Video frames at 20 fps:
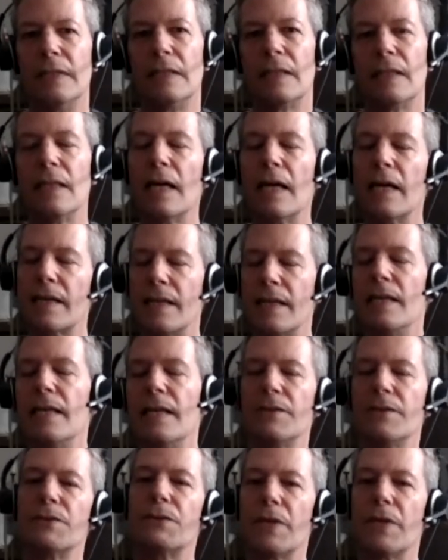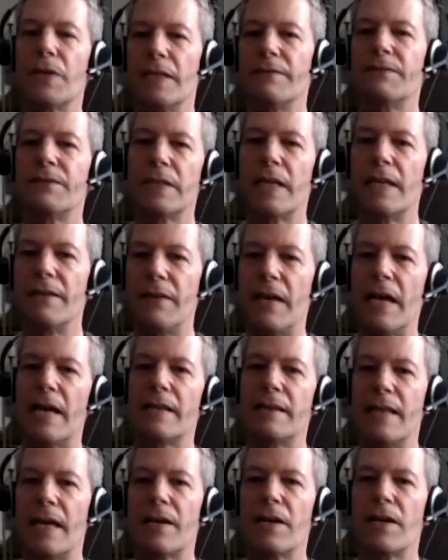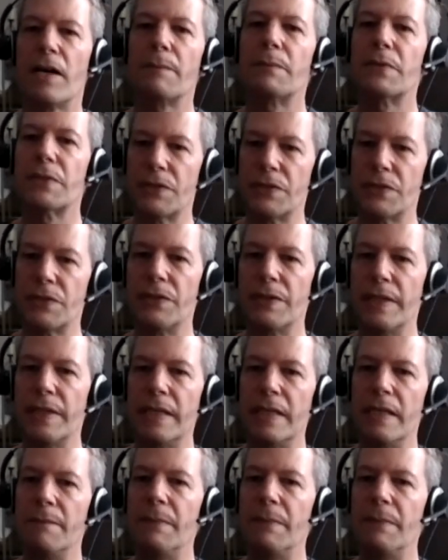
lucky and grateful I've had that opportunity